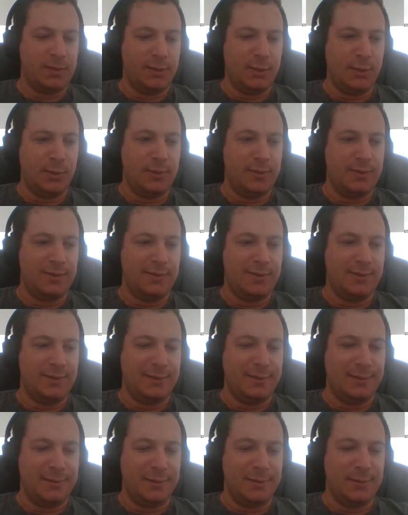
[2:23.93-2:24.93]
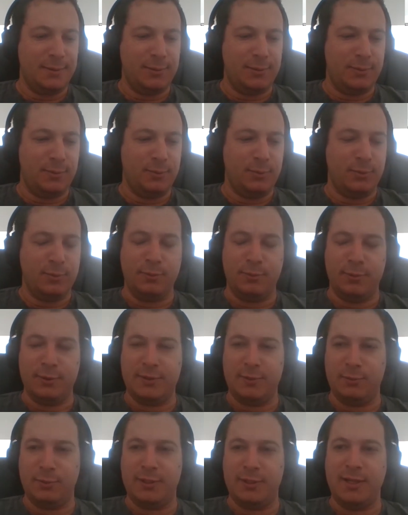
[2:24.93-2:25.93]
you know, uh, uh
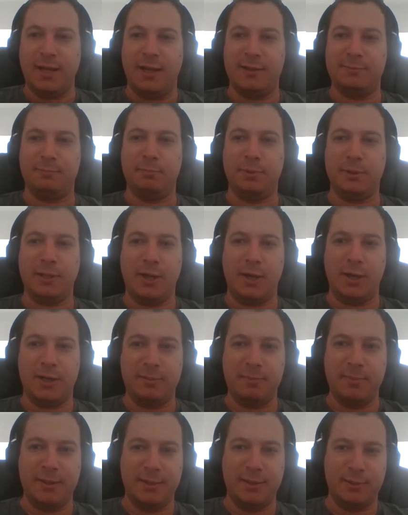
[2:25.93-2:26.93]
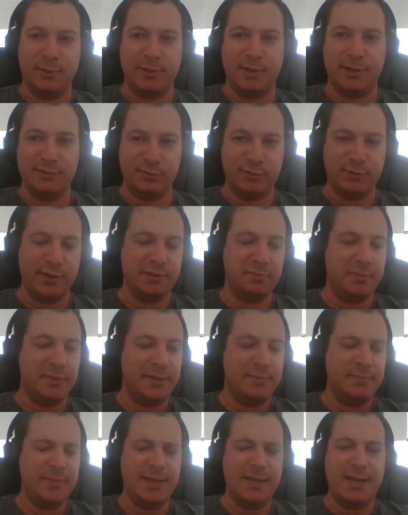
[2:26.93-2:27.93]
would would not block me or unfriend
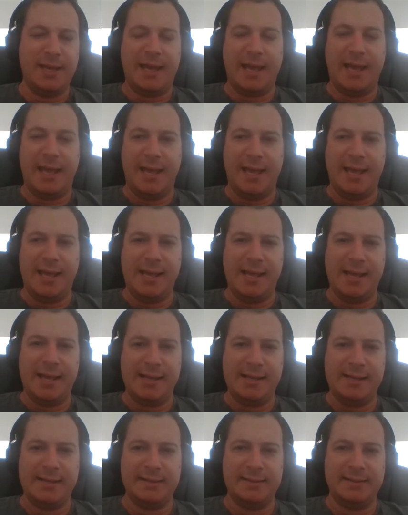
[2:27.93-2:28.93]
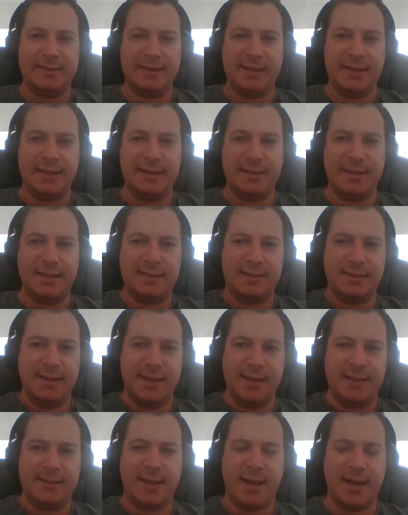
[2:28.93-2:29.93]
me, and it
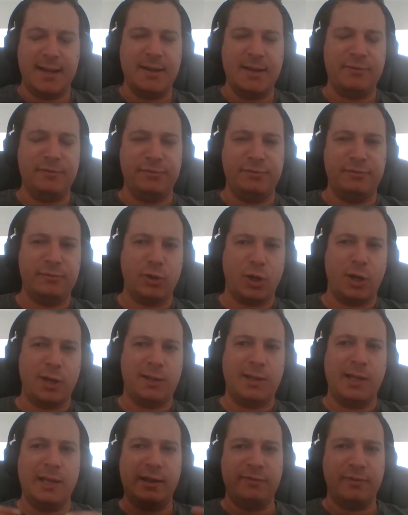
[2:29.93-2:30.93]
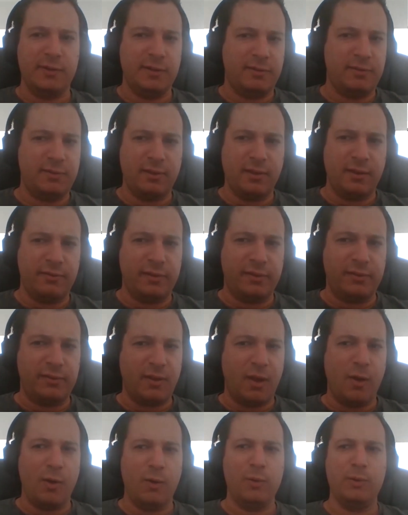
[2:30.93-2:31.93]
it, it kind of took a life on its of
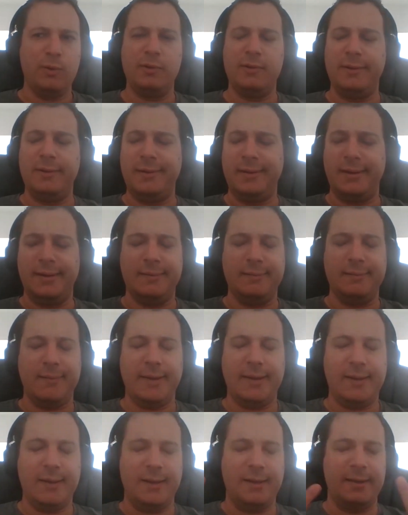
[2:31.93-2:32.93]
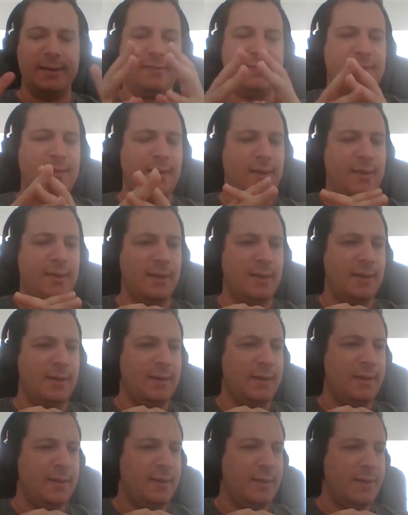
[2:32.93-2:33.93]
its own. I'd say uh,
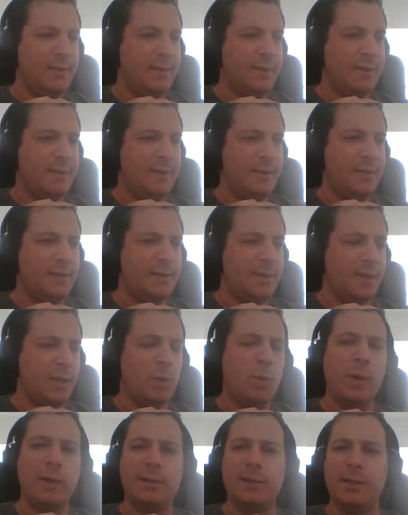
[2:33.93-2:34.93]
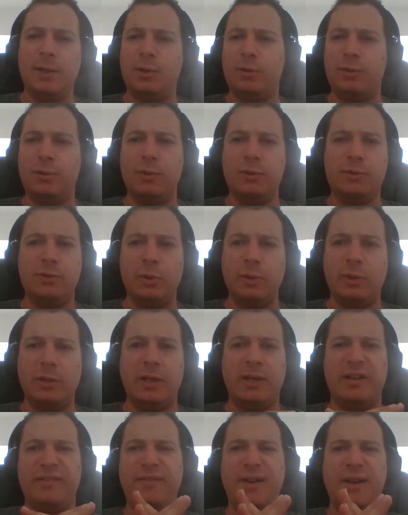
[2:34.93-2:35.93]
uh, it, it, quickly grew
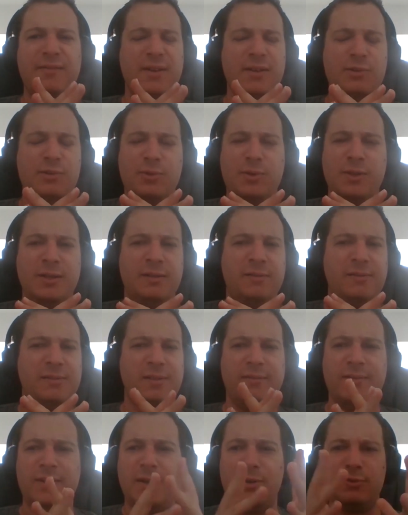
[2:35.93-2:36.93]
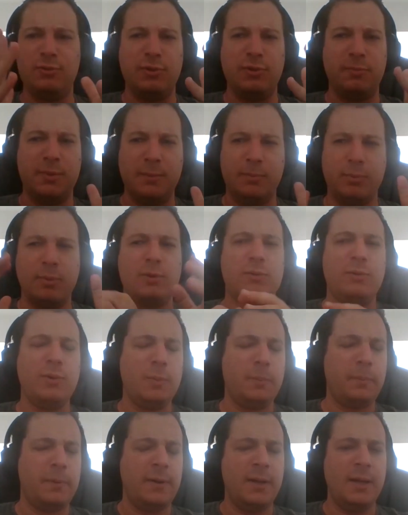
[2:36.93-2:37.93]
to like a 500, 700 people
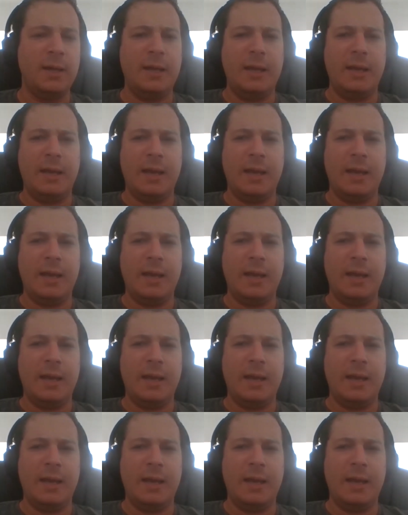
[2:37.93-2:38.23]
group